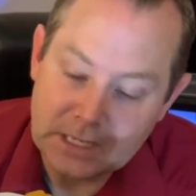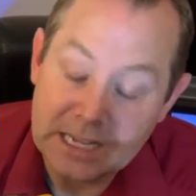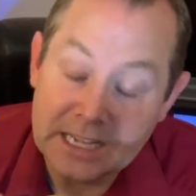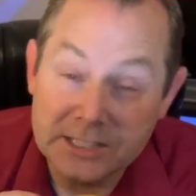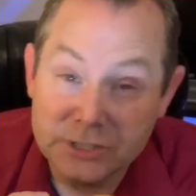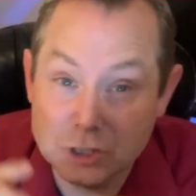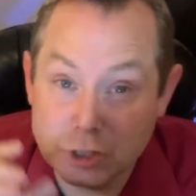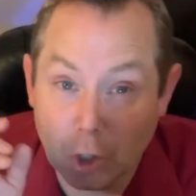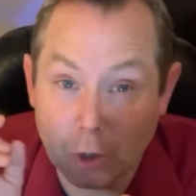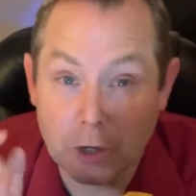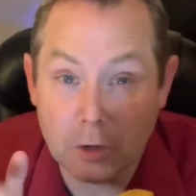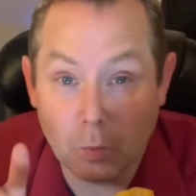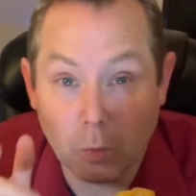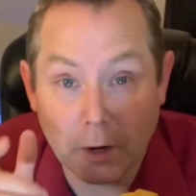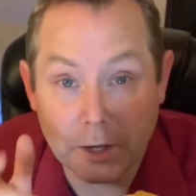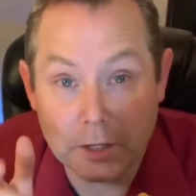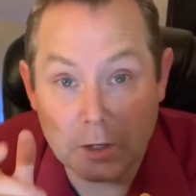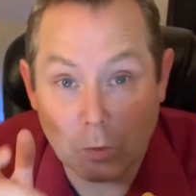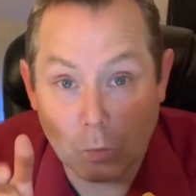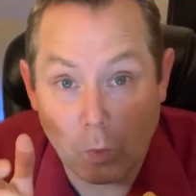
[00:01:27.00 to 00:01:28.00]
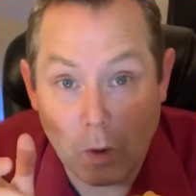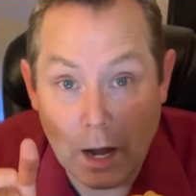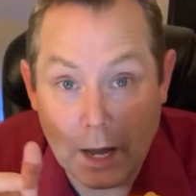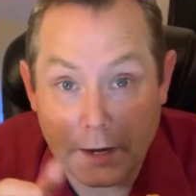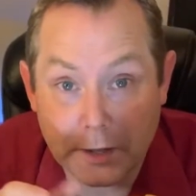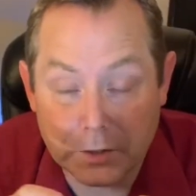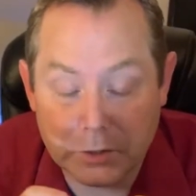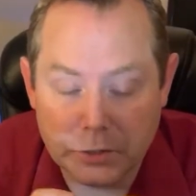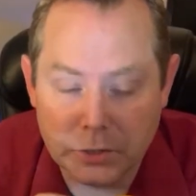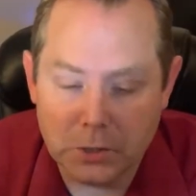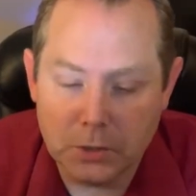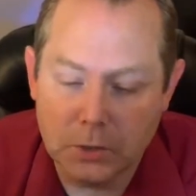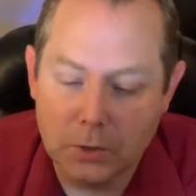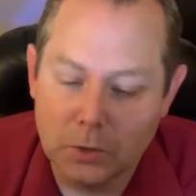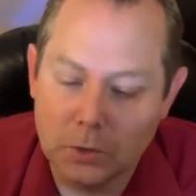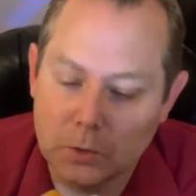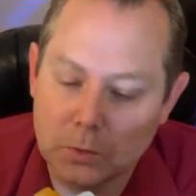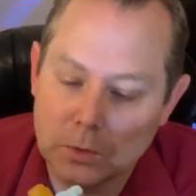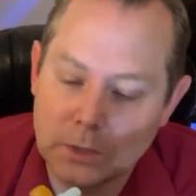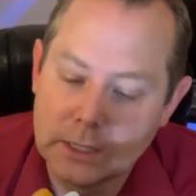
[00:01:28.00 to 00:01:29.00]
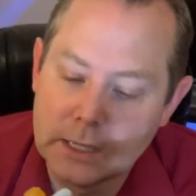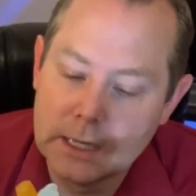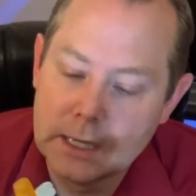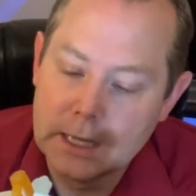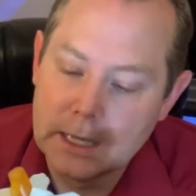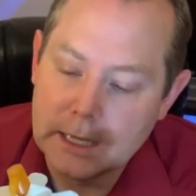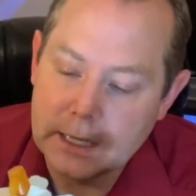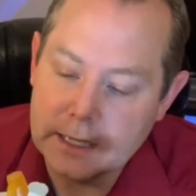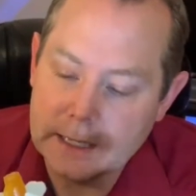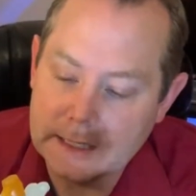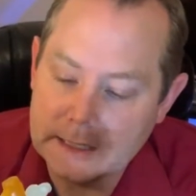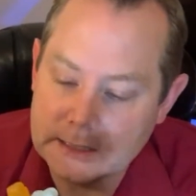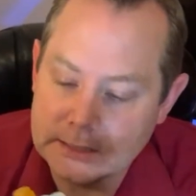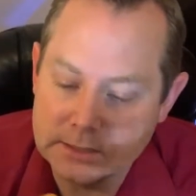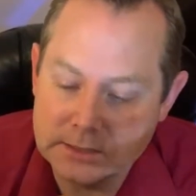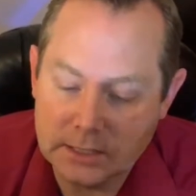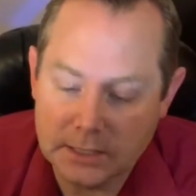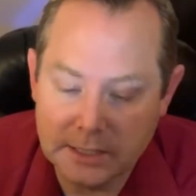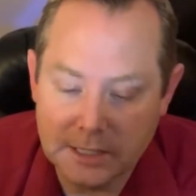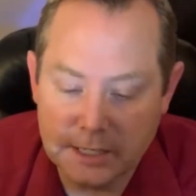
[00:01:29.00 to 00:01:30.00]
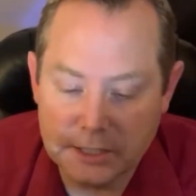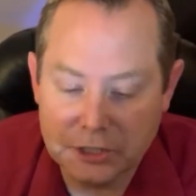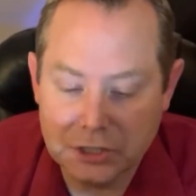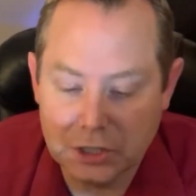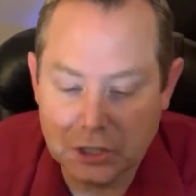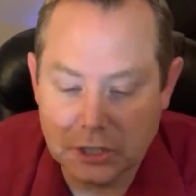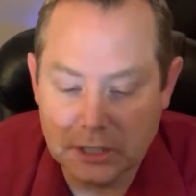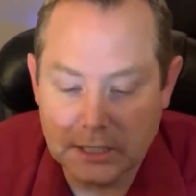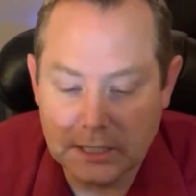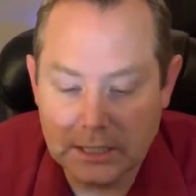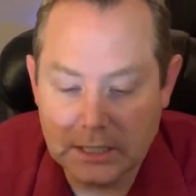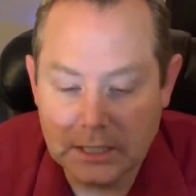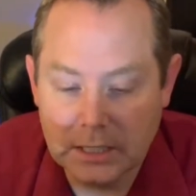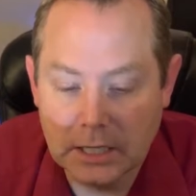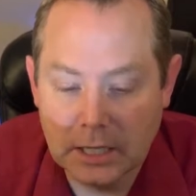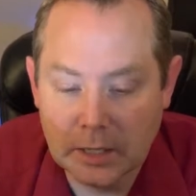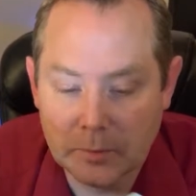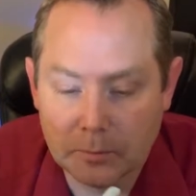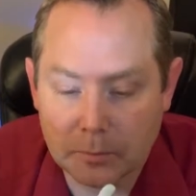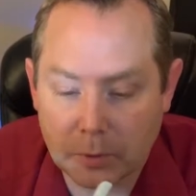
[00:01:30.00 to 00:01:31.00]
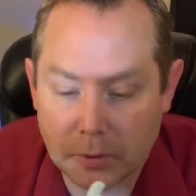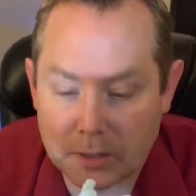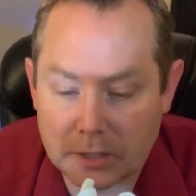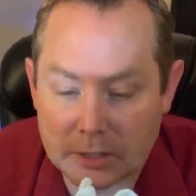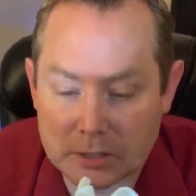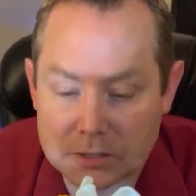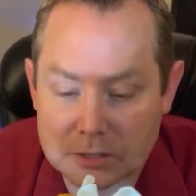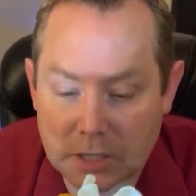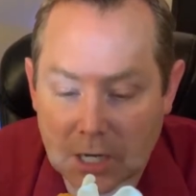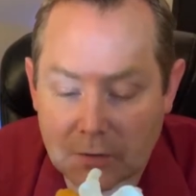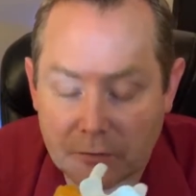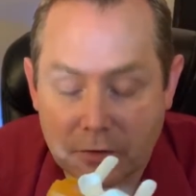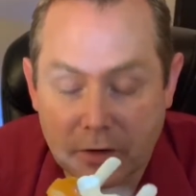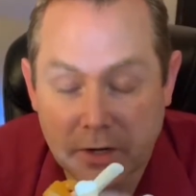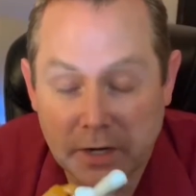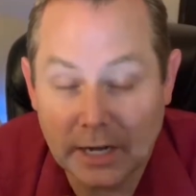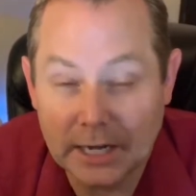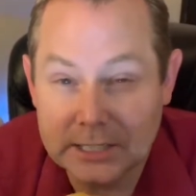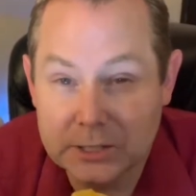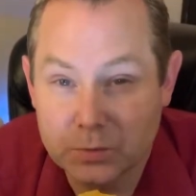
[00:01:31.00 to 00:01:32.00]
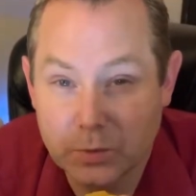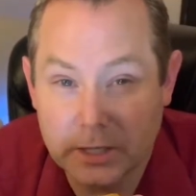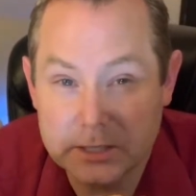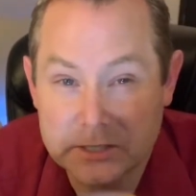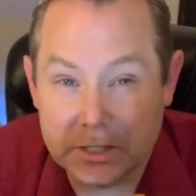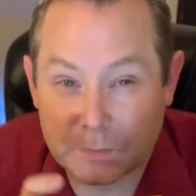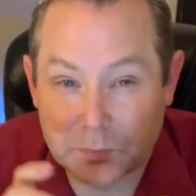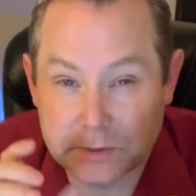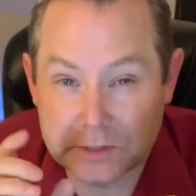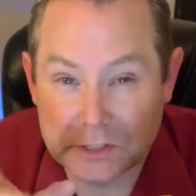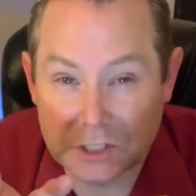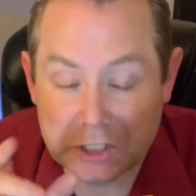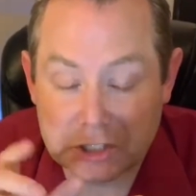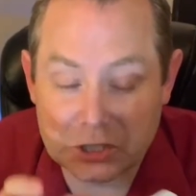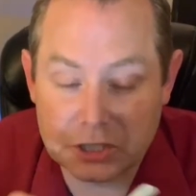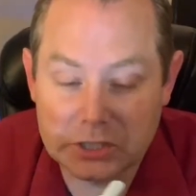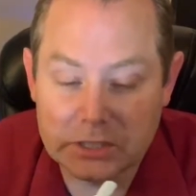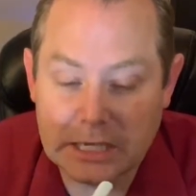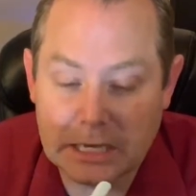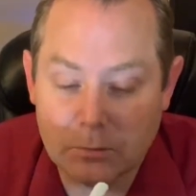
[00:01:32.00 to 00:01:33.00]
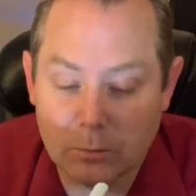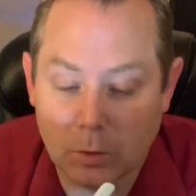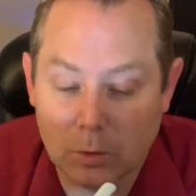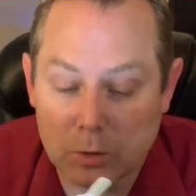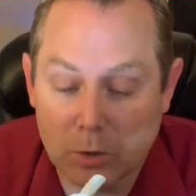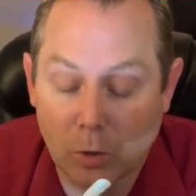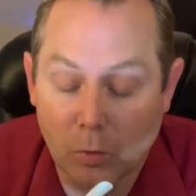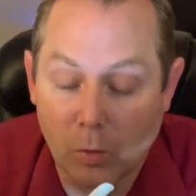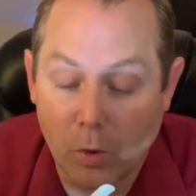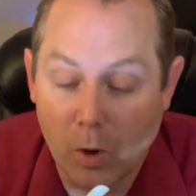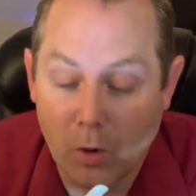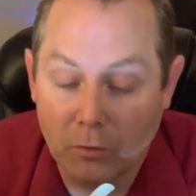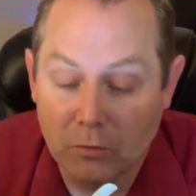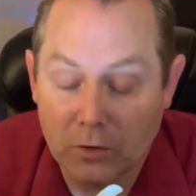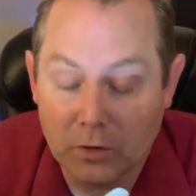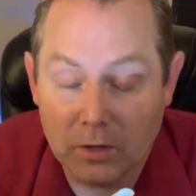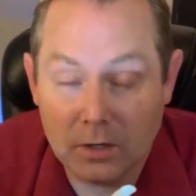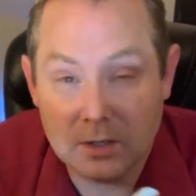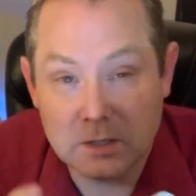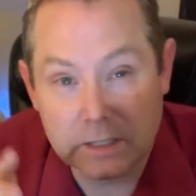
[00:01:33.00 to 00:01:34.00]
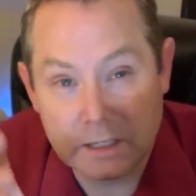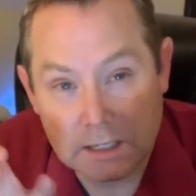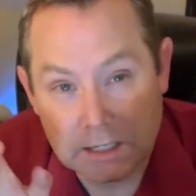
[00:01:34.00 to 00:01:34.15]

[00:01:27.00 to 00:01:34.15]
And so what you want to do is initially put yourself in a nice rested position that we'll go over.